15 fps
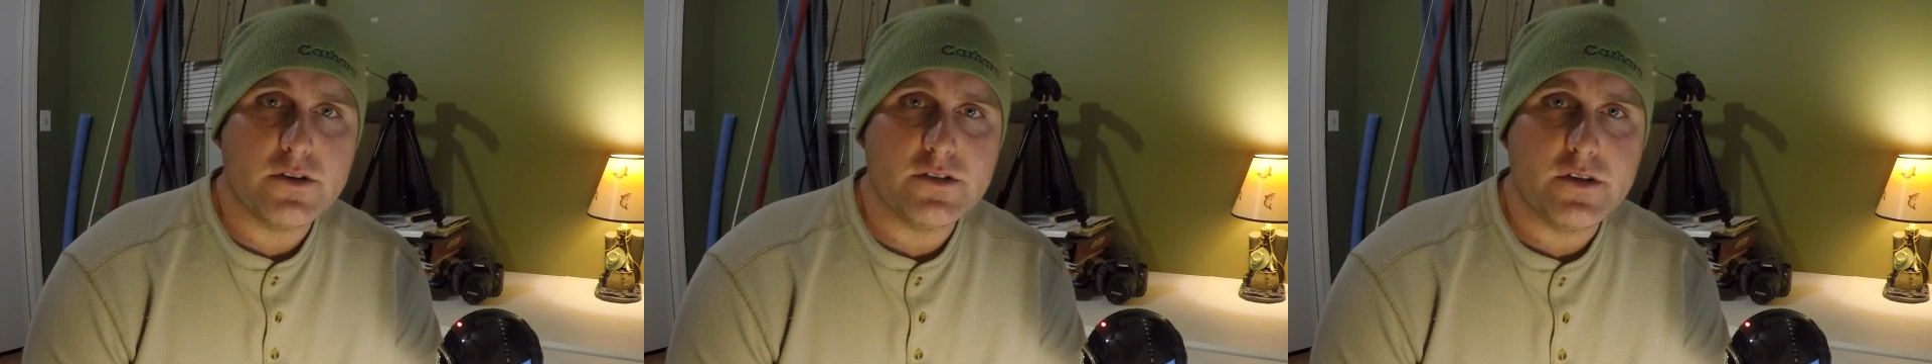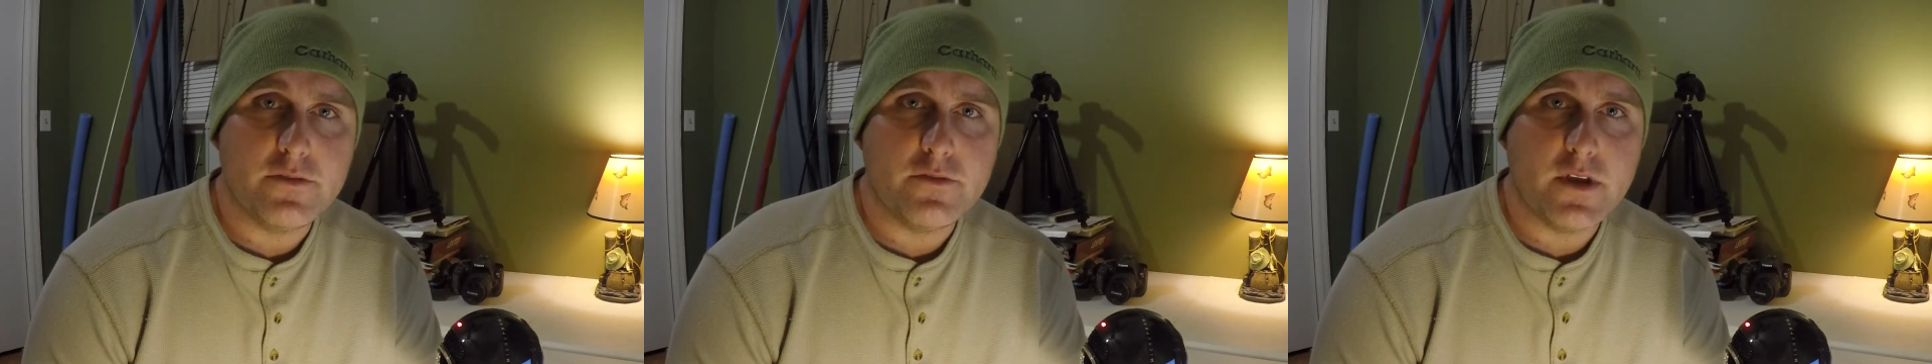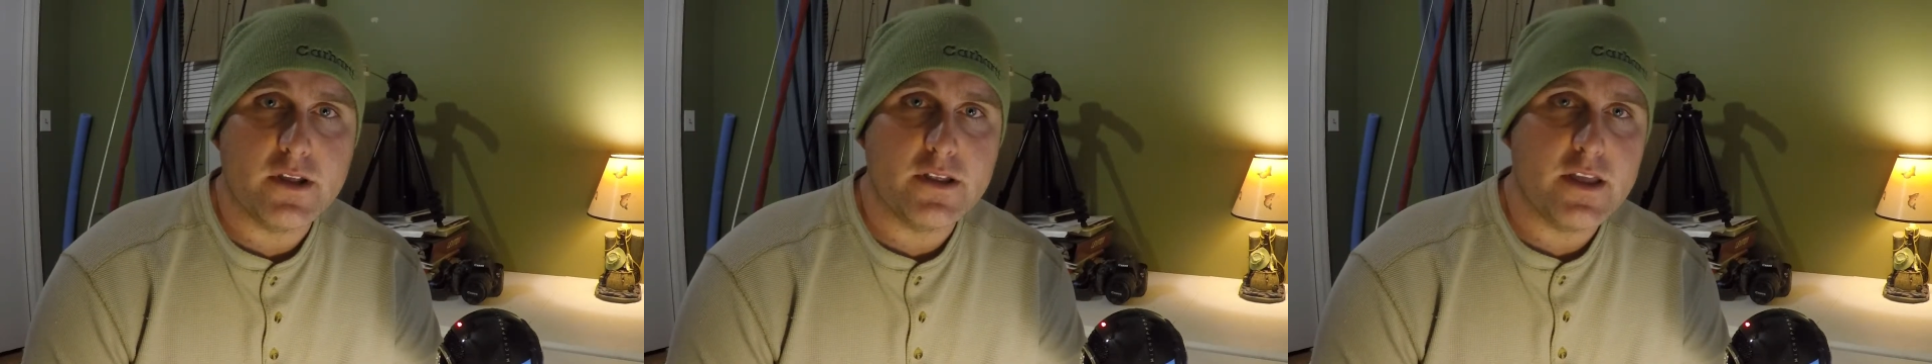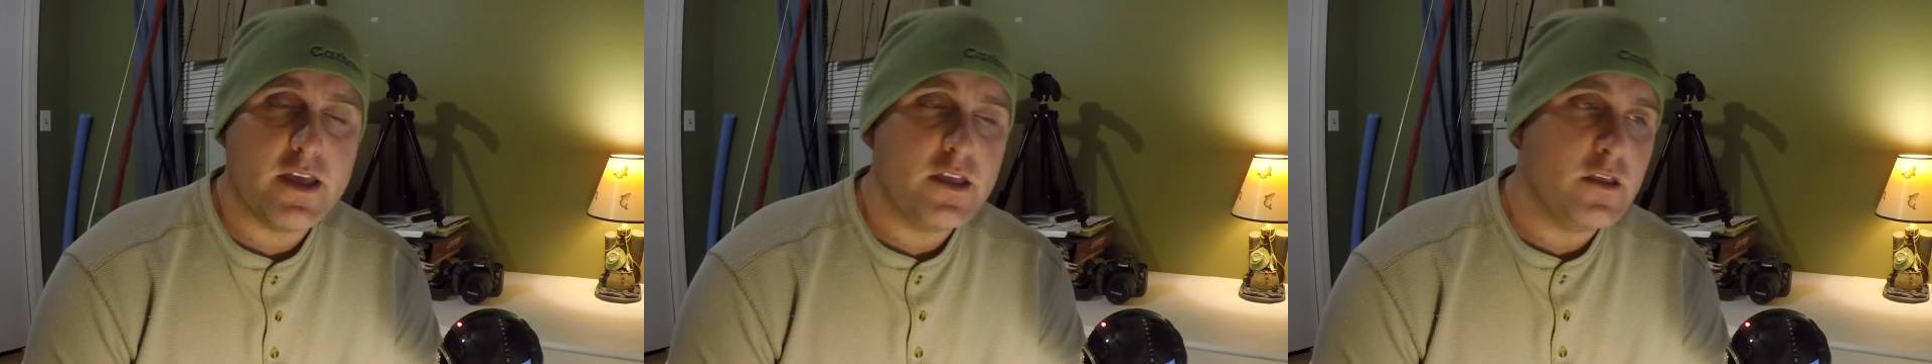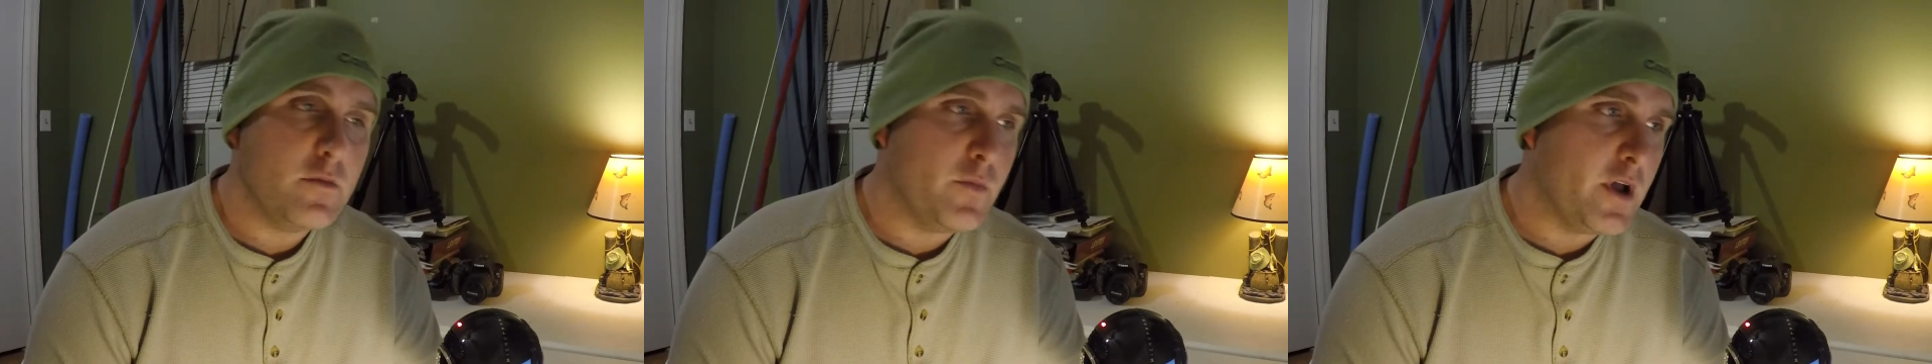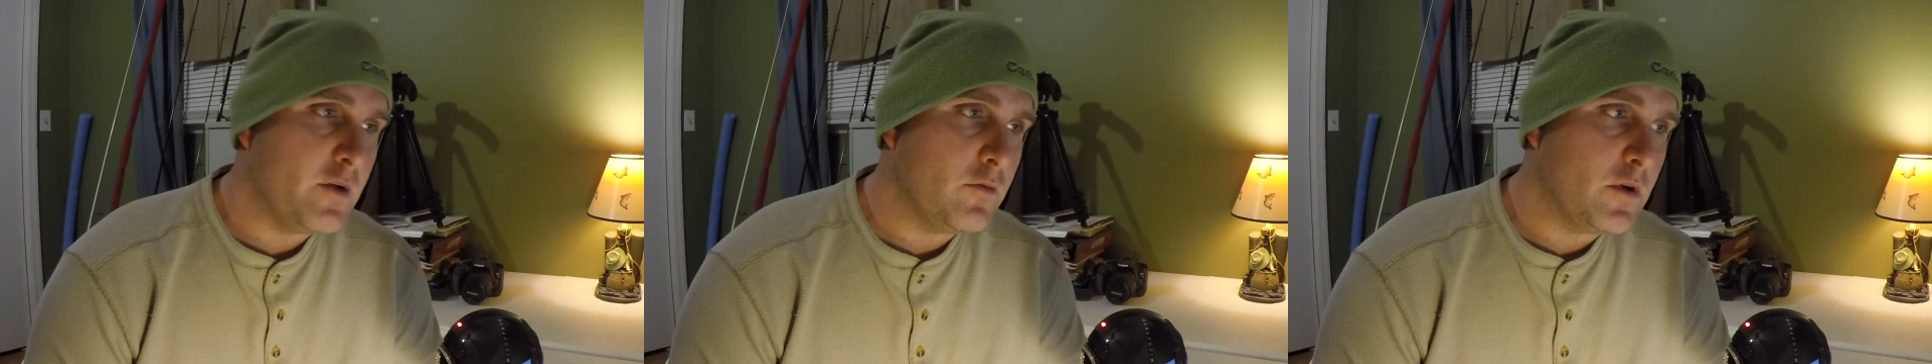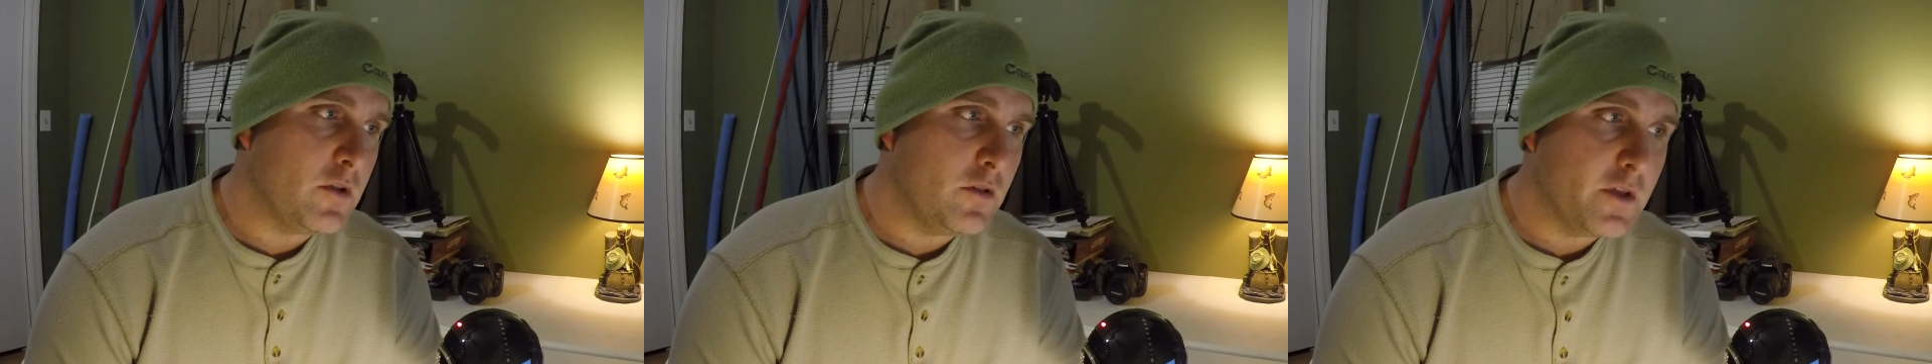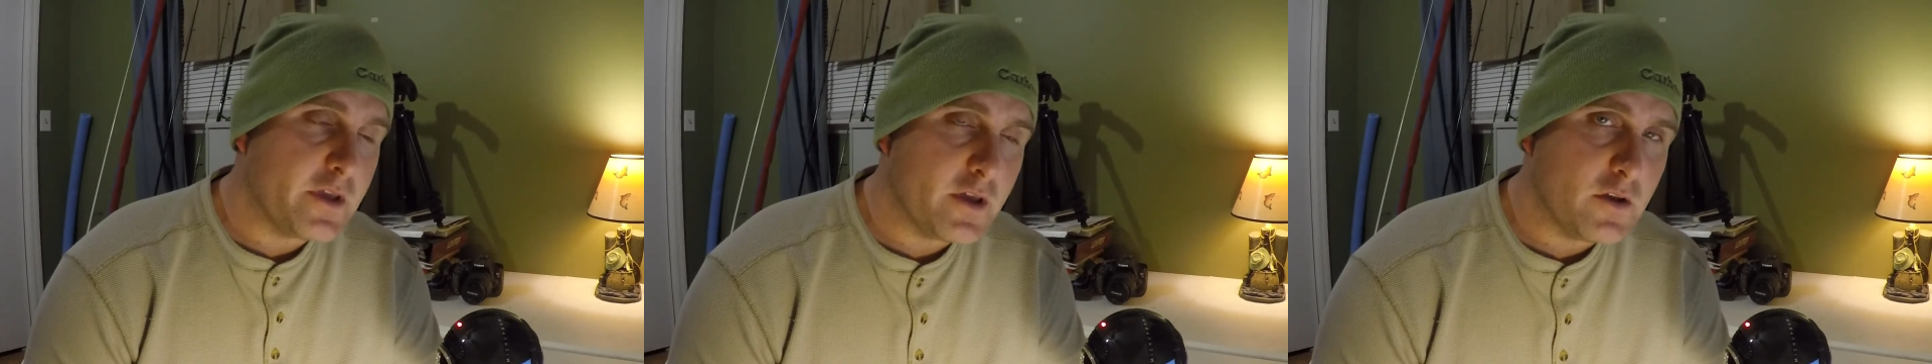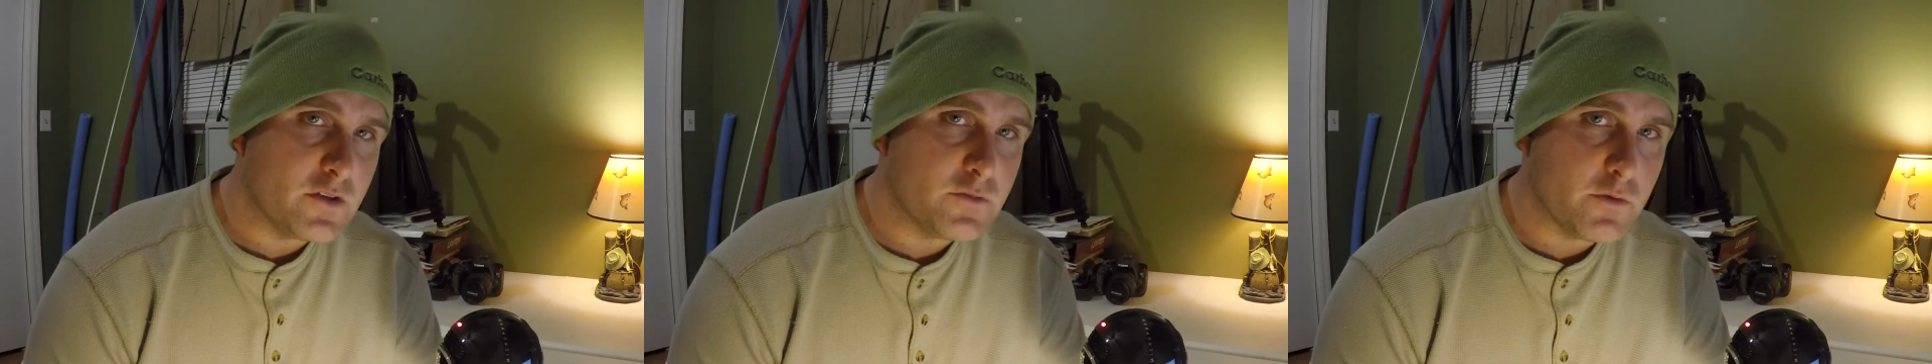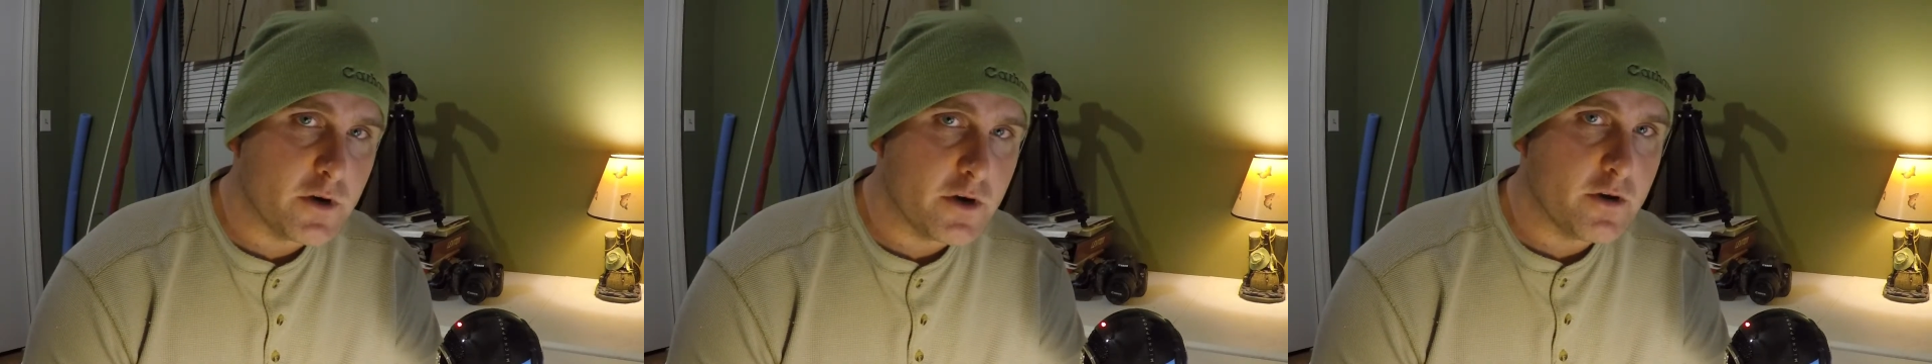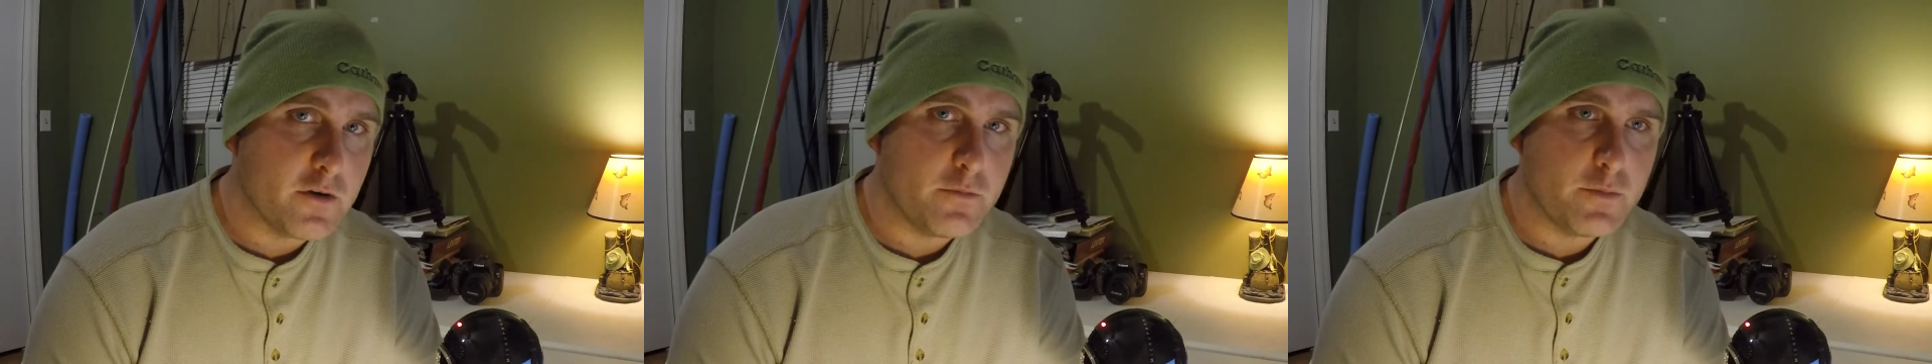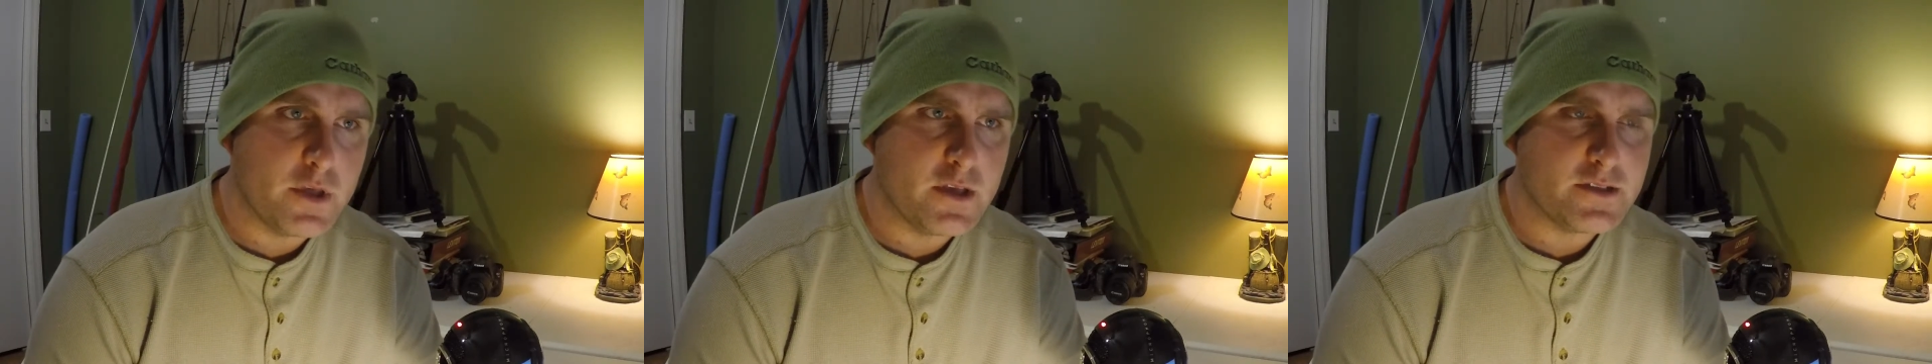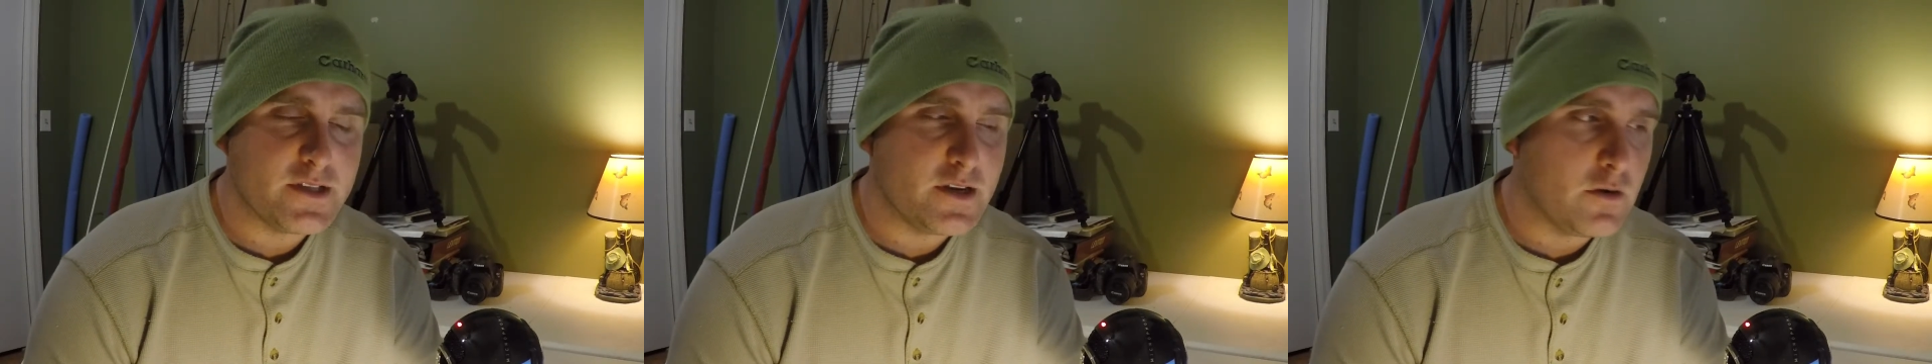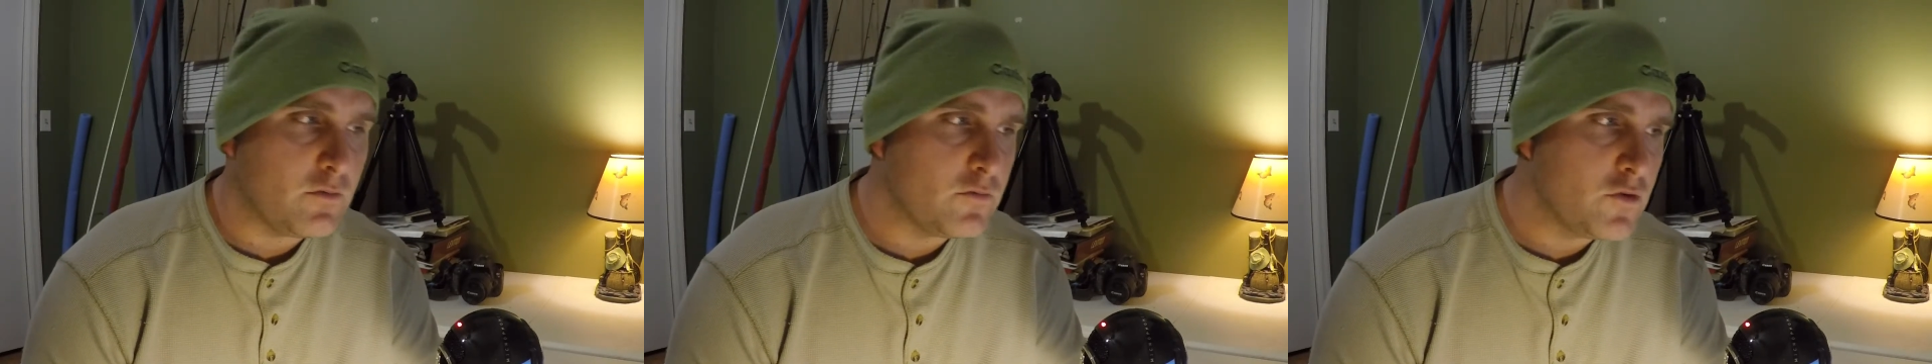stuff like that, you might want to look elsewhere because I don't